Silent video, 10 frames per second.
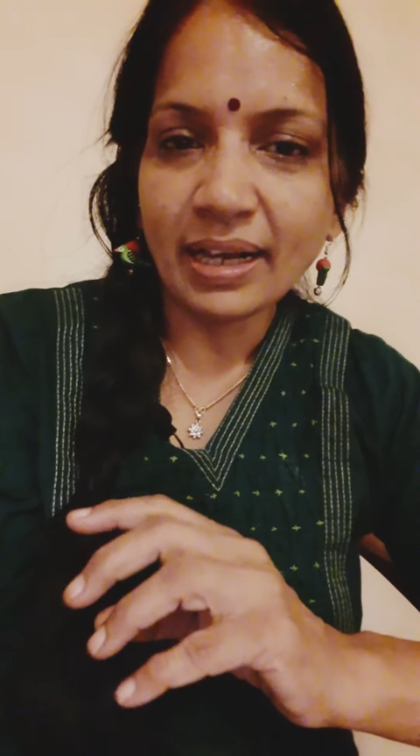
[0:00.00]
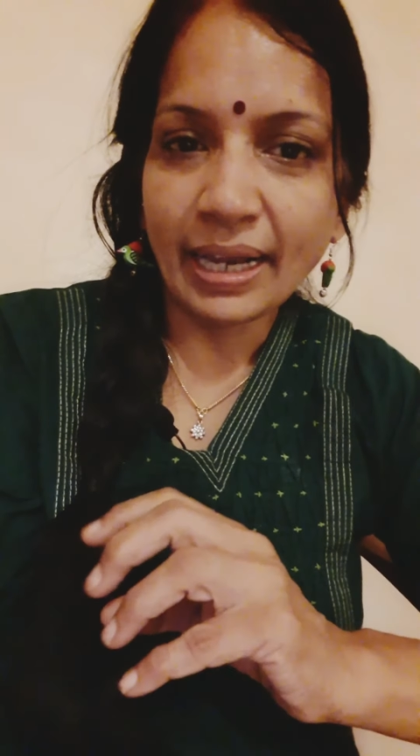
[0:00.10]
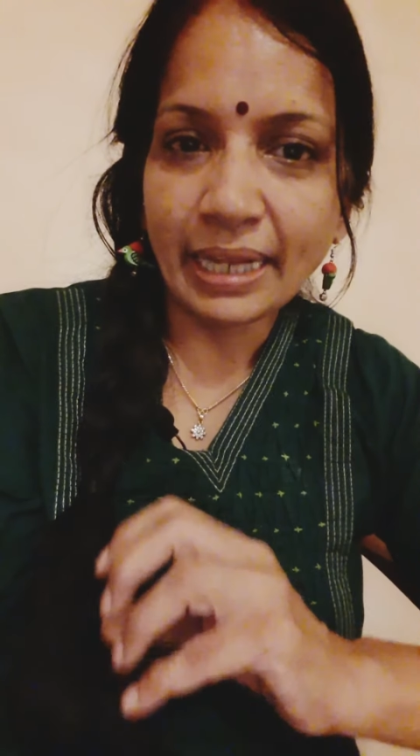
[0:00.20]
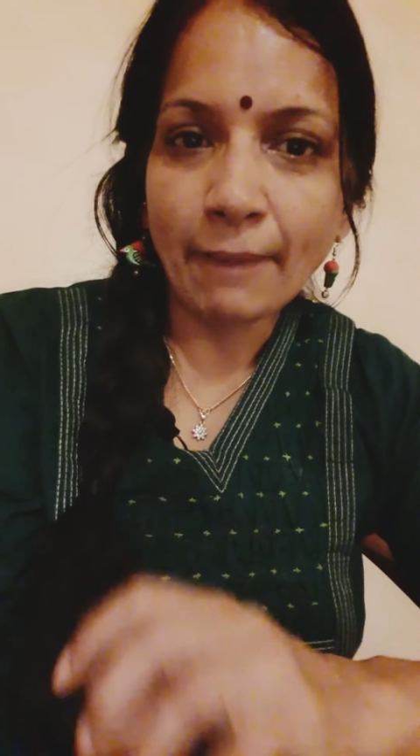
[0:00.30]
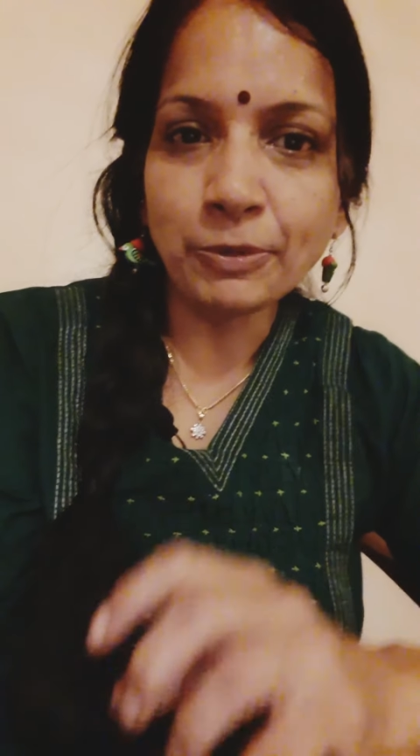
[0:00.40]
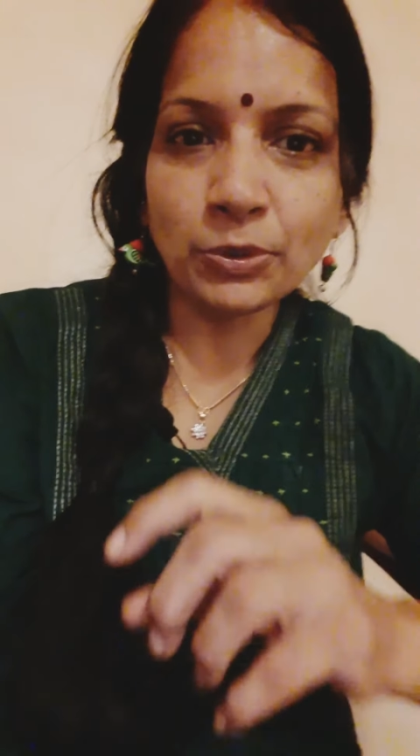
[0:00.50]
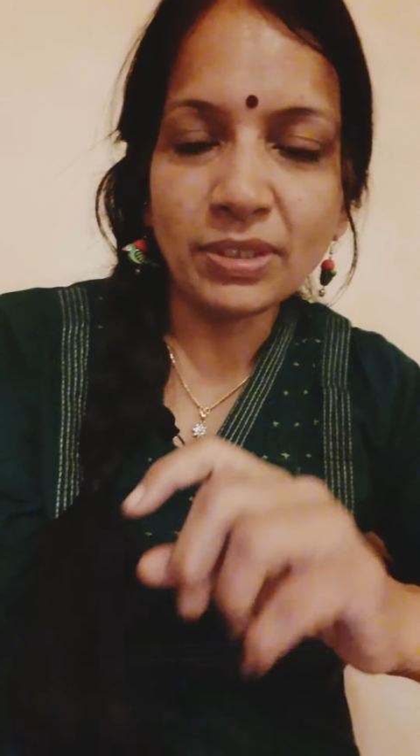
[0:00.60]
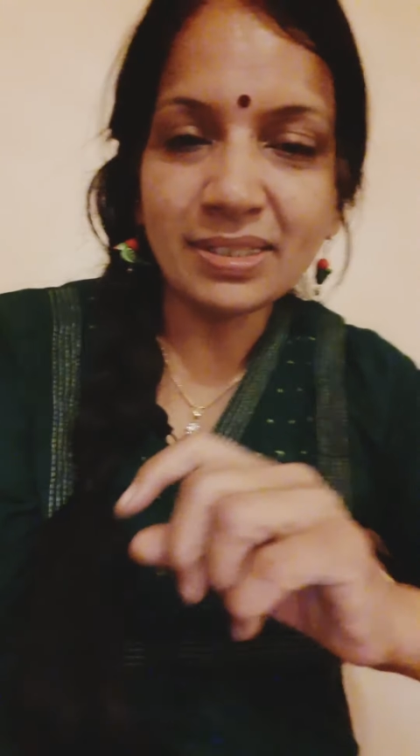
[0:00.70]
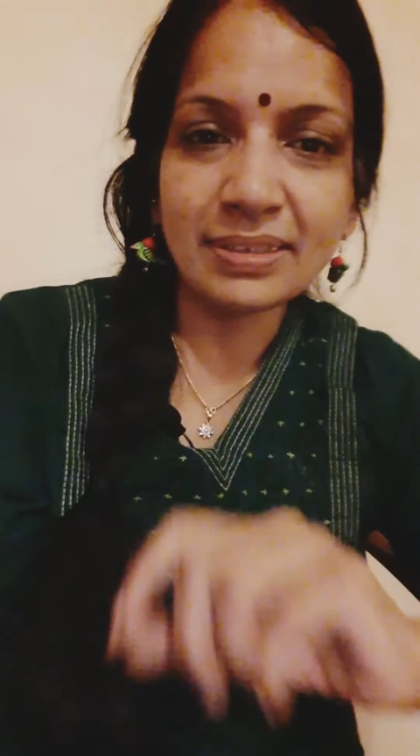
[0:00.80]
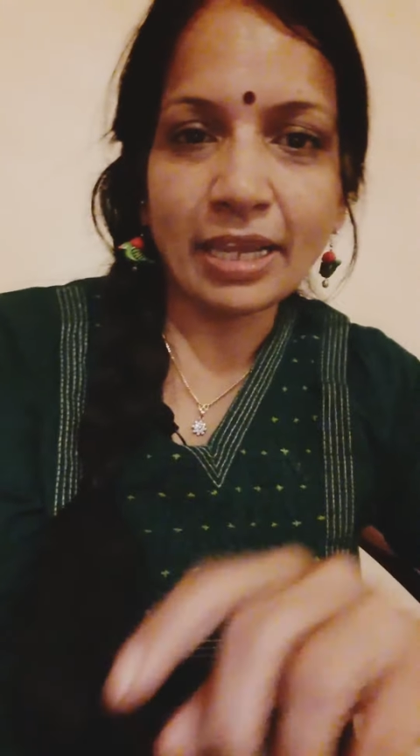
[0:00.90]
adapt to
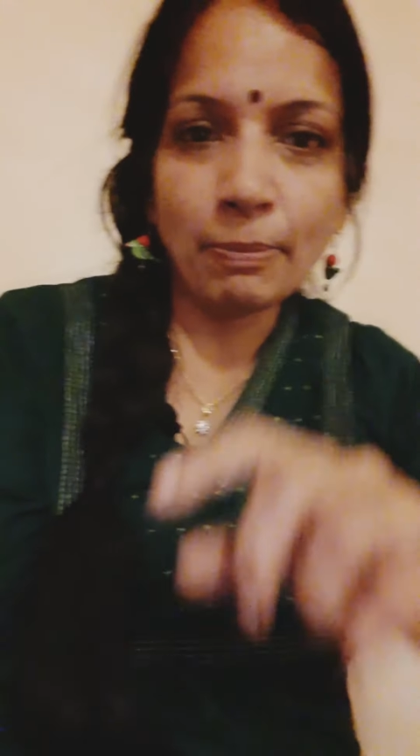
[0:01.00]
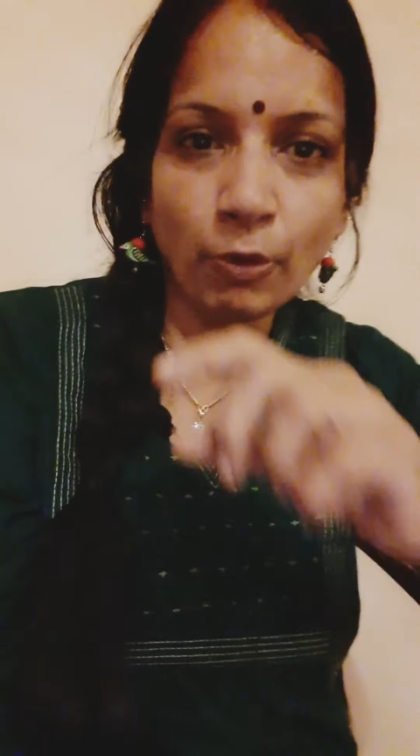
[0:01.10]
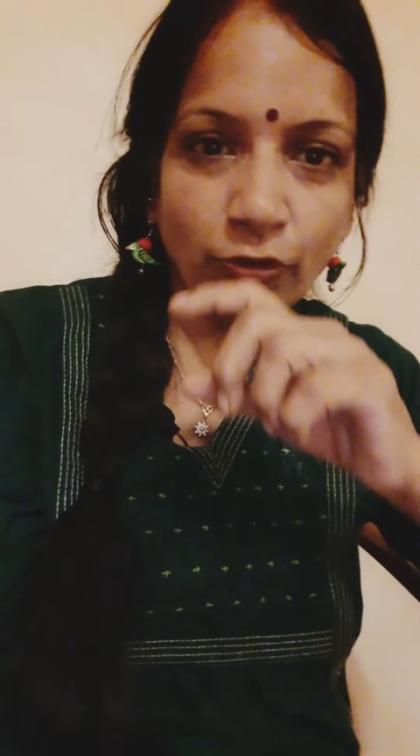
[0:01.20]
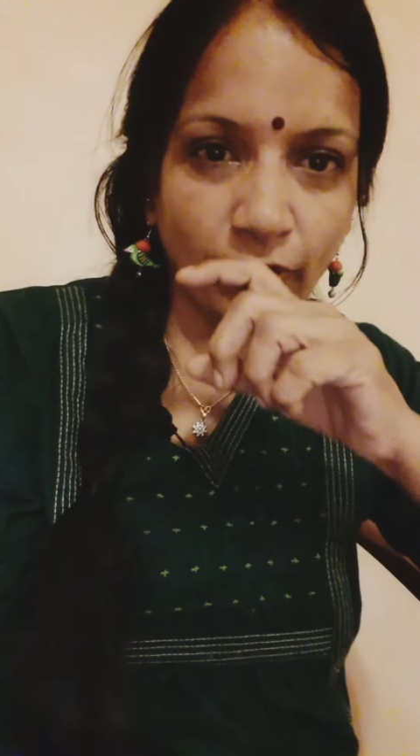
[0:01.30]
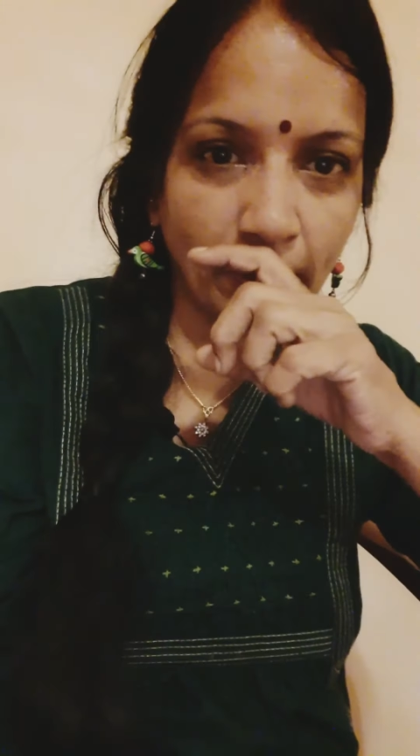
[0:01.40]
this type of